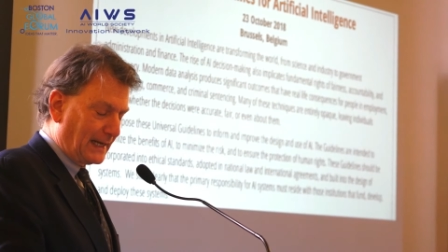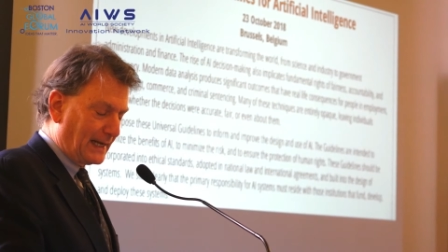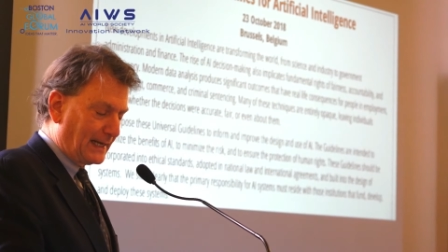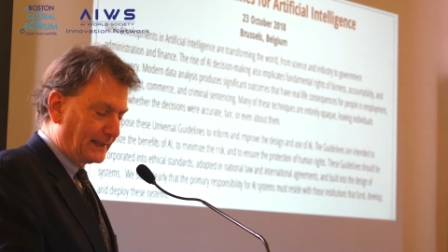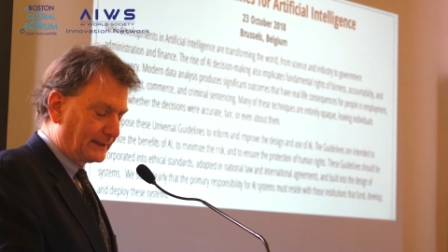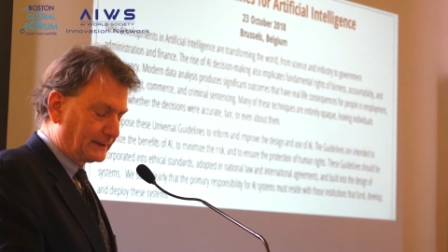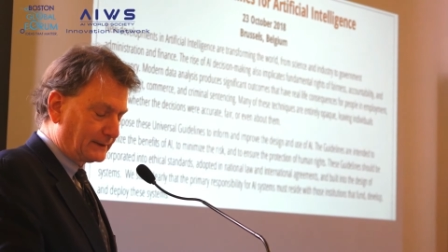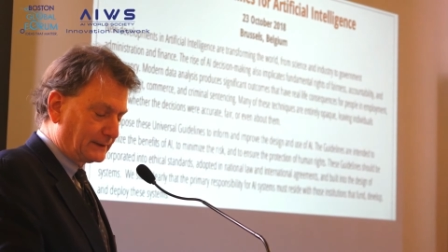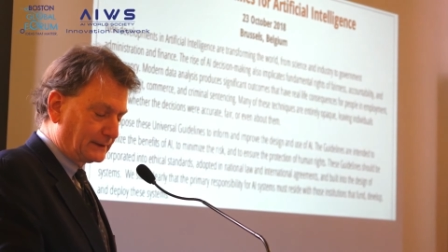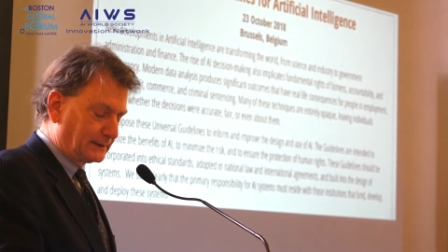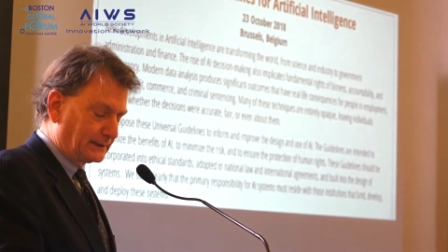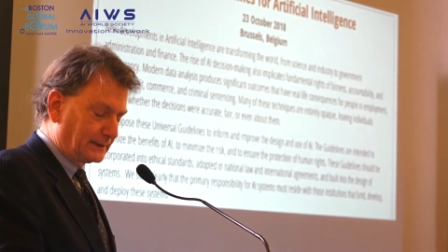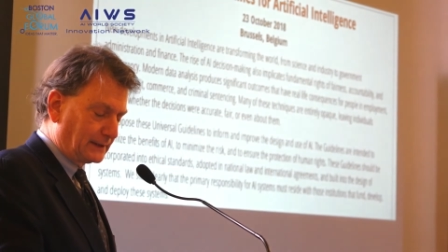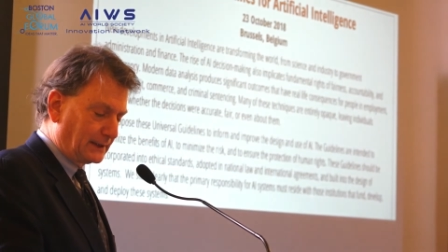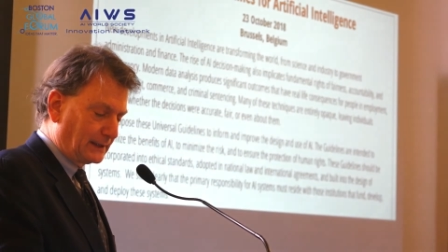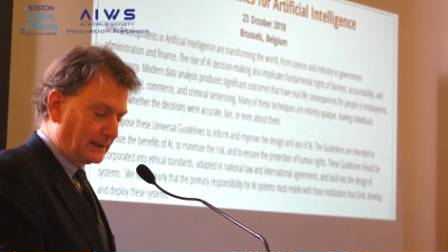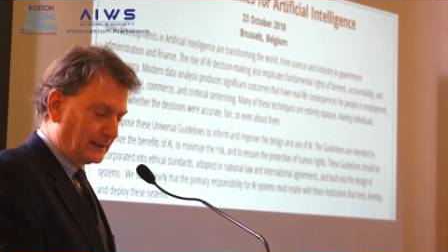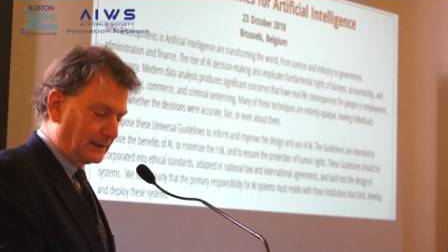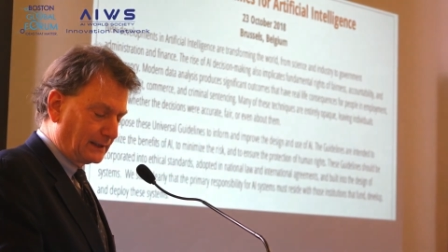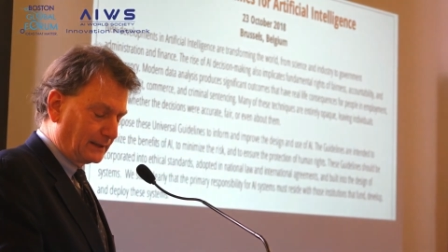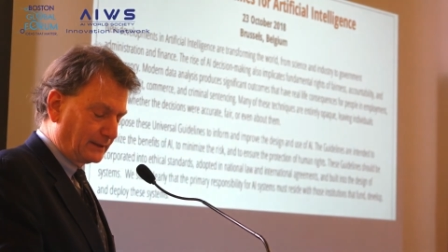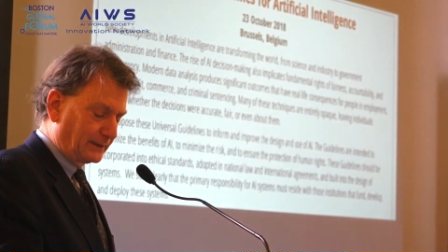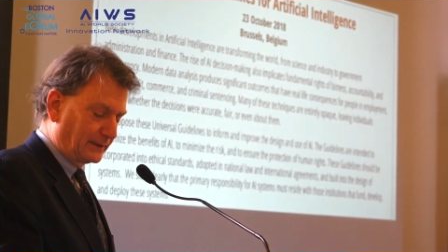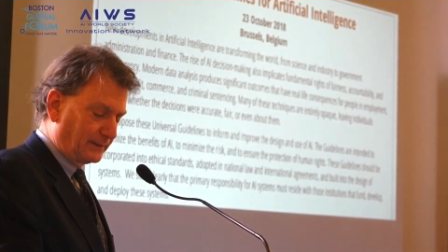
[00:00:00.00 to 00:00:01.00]
the Public
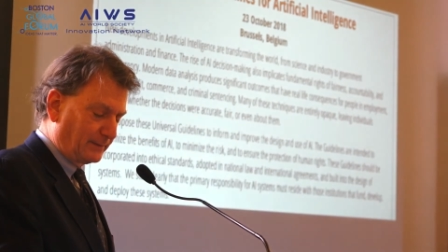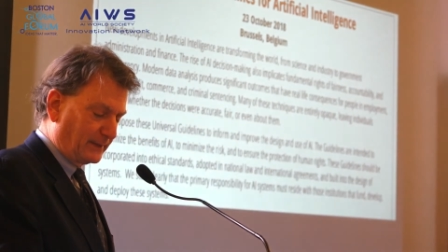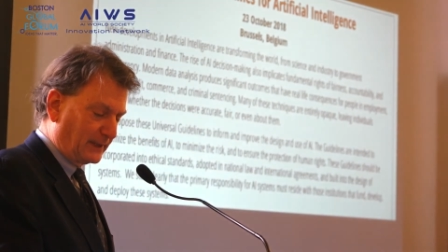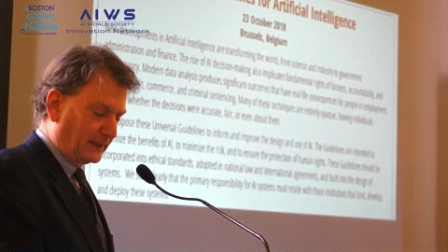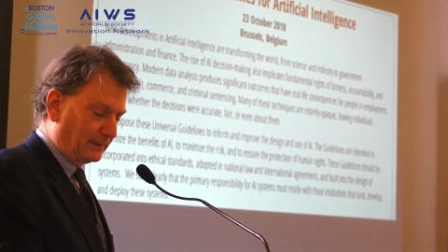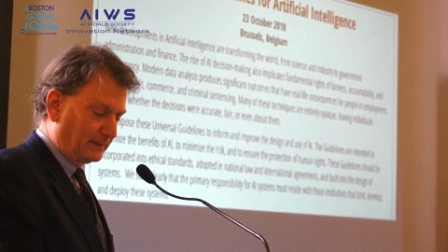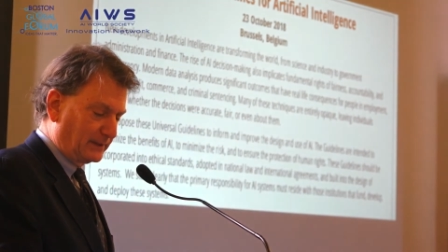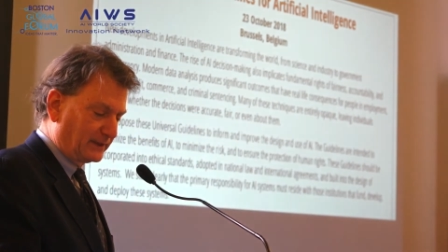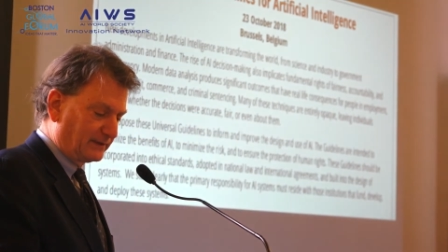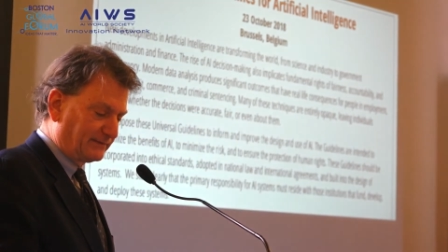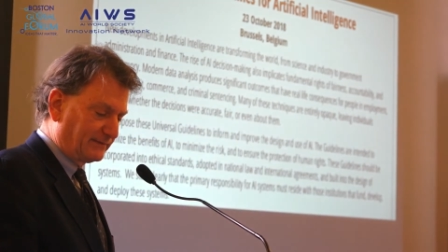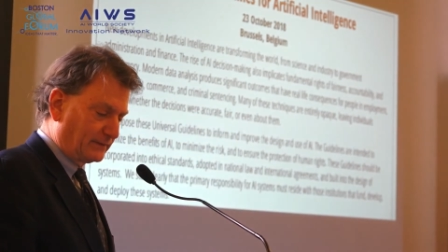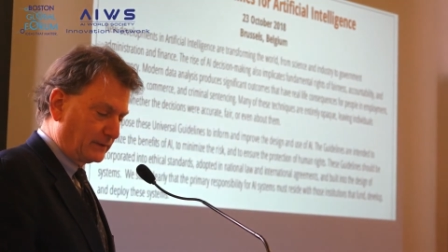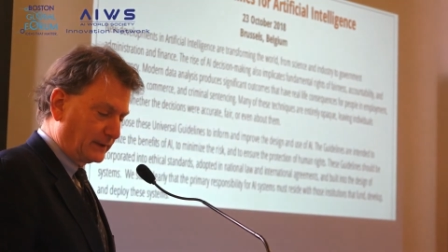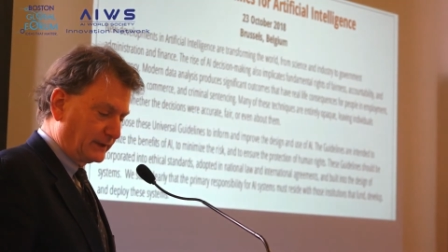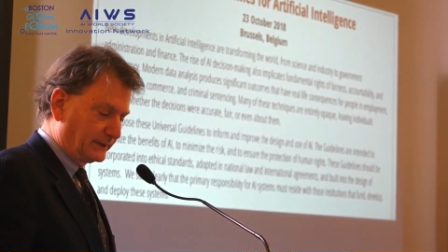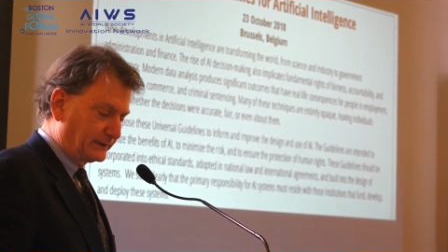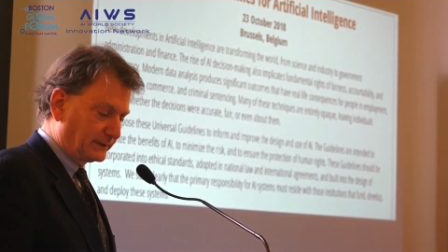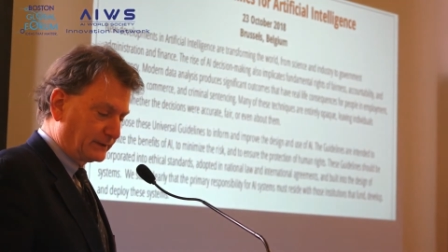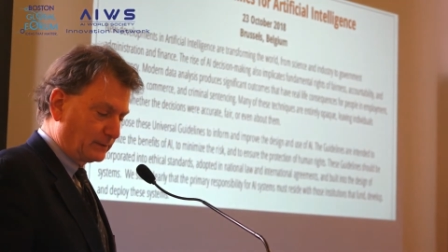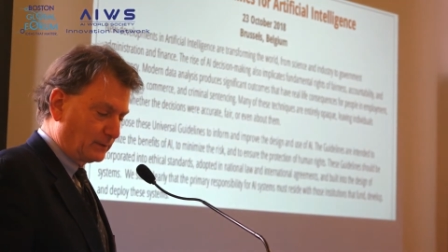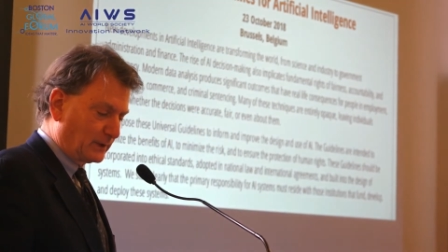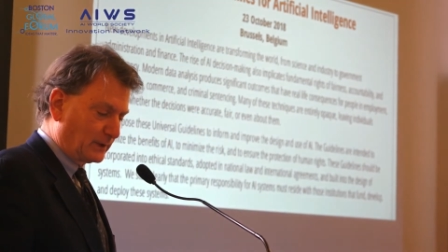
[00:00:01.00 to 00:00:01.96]
Voice website.